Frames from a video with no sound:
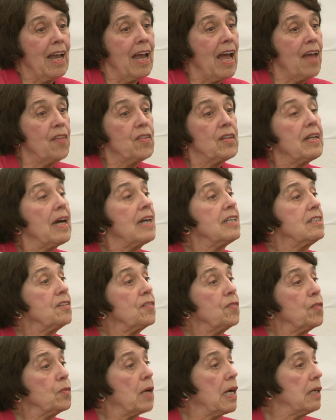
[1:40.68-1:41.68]
And the Knights
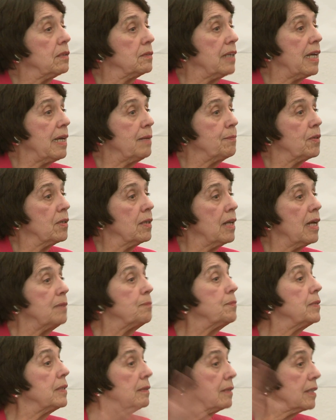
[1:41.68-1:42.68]
of the Round Table
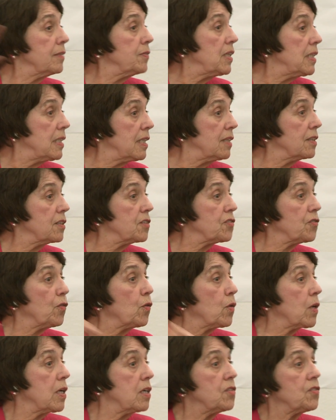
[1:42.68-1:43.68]
had been living in this
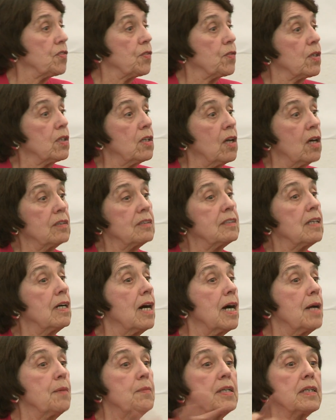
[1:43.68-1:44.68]
forest for a long
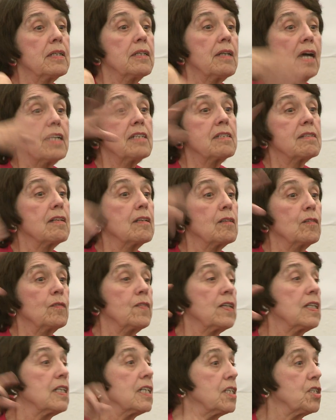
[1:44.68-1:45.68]
time in a nice little
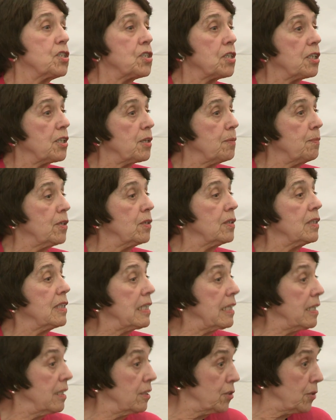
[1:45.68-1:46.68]
village and
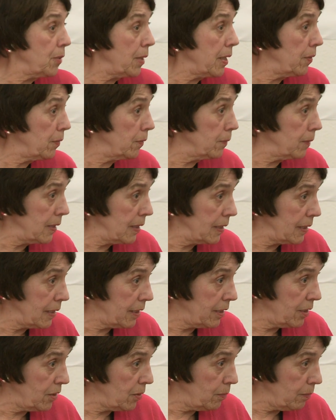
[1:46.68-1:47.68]
community and doing really
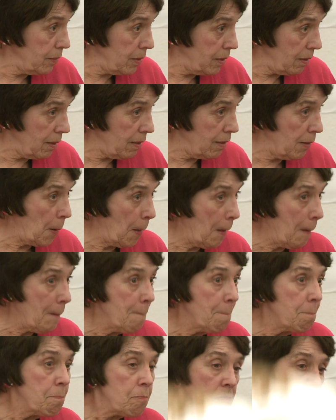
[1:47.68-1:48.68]
good work.
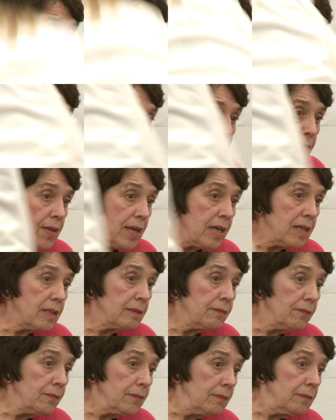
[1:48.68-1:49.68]
But they
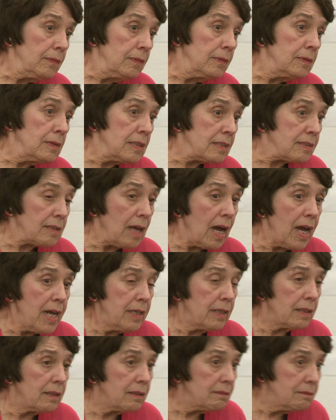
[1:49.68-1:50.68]
had
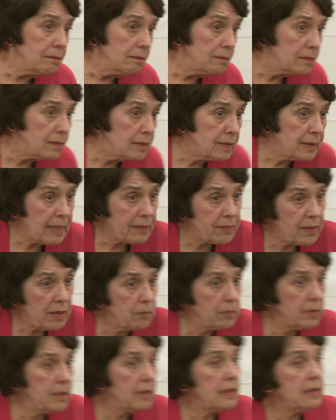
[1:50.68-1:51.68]
decided that they
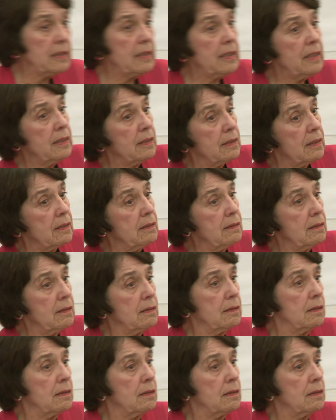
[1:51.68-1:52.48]
really needed